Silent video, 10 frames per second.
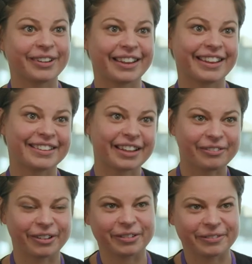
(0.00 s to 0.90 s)
one of the things I
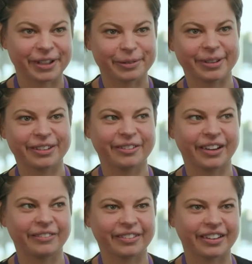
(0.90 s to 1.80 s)
found with Fix My
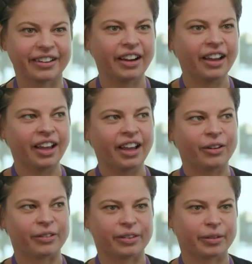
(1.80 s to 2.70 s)
Street was there
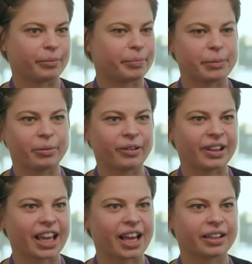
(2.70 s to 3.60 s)
was some
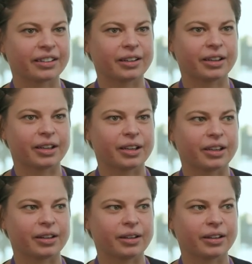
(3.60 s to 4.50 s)
people
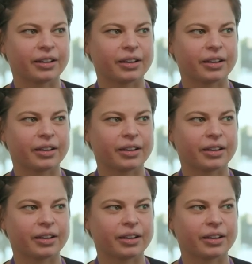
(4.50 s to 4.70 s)
that